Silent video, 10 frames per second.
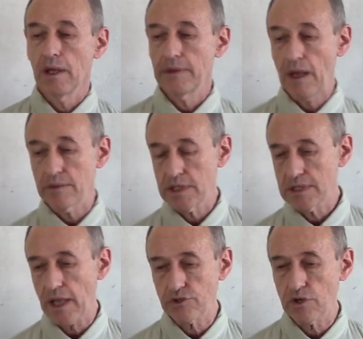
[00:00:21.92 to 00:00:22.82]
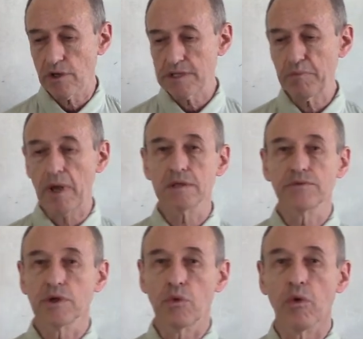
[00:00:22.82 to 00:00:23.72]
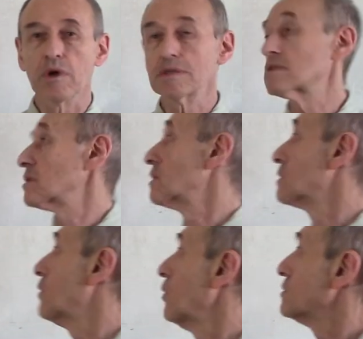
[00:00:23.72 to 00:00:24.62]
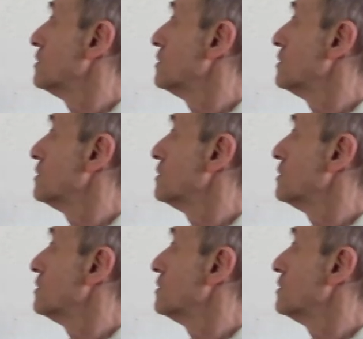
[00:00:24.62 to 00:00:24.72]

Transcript: Now, this lecture is part of the course called